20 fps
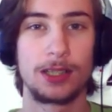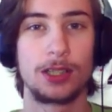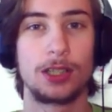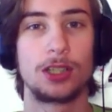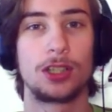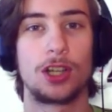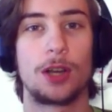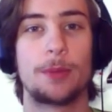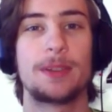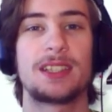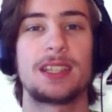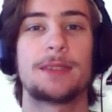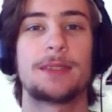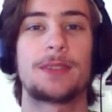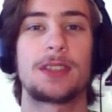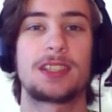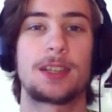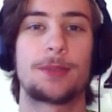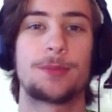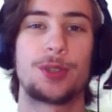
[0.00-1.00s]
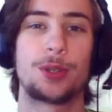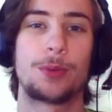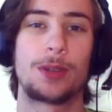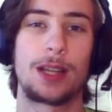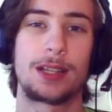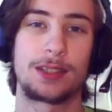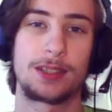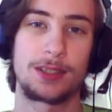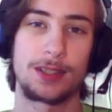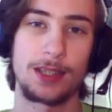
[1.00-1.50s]
comment if there's something you would
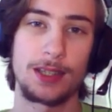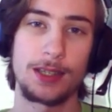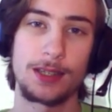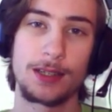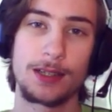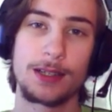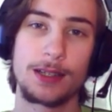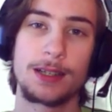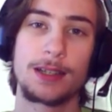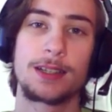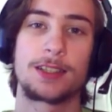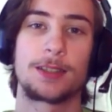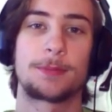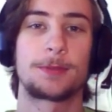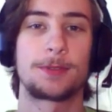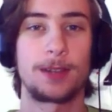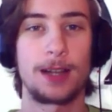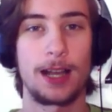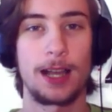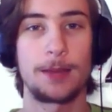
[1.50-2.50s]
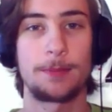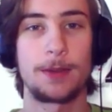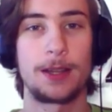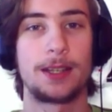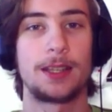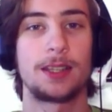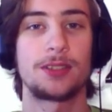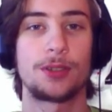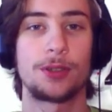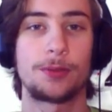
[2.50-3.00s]
like to see, subscribe,
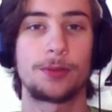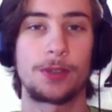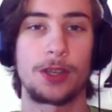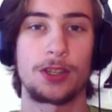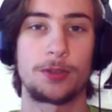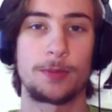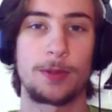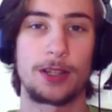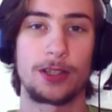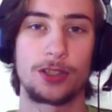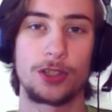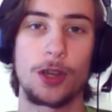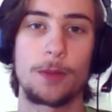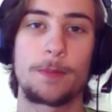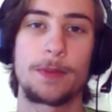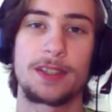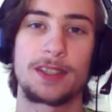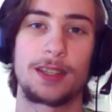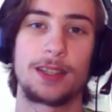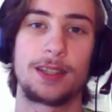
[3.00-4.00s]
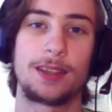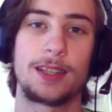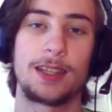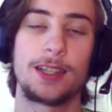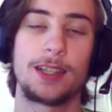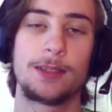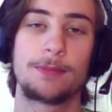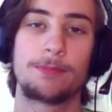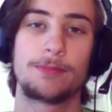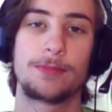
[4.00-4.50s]
and hit the notification bell to not miss
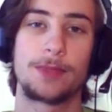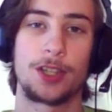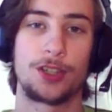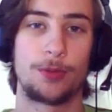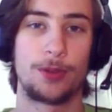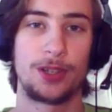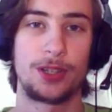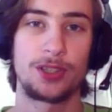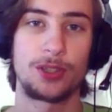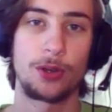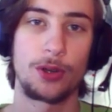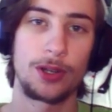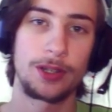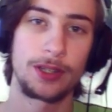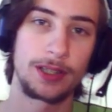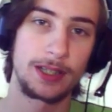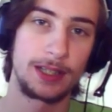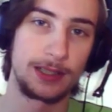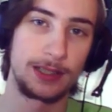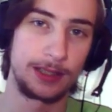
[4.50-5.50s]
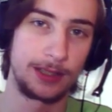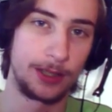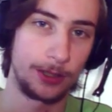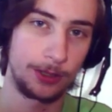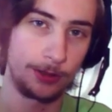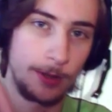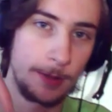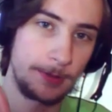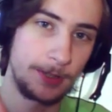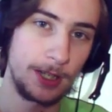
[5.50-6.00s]
anything. Especially my Discord, it's in the
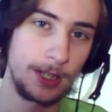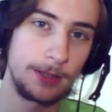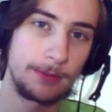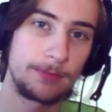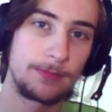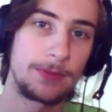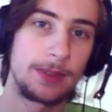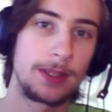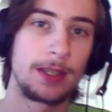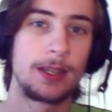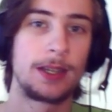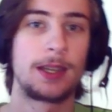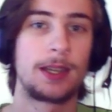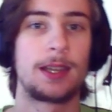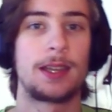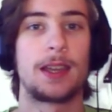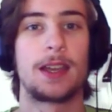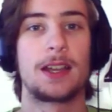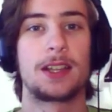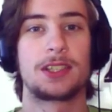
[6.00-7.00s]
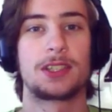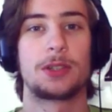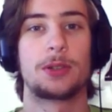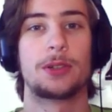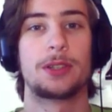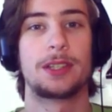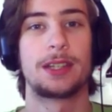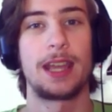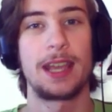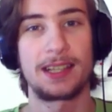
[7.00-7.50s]
description. I'll see you
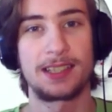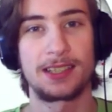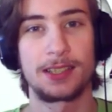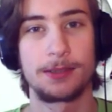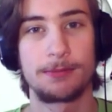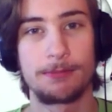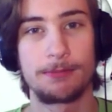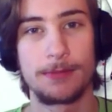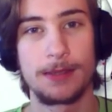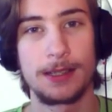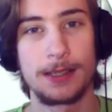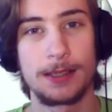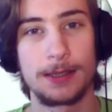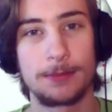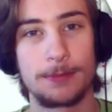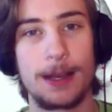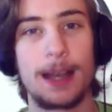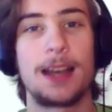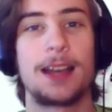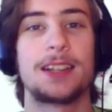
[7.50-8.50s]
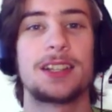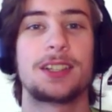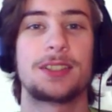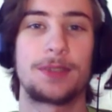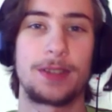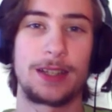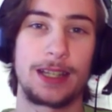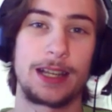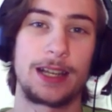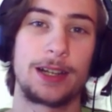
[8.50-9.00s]
all in the next Power Rangers
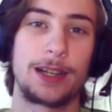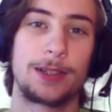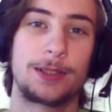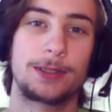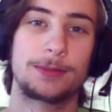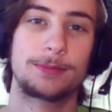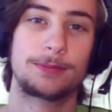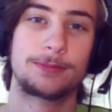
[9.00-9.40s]
video.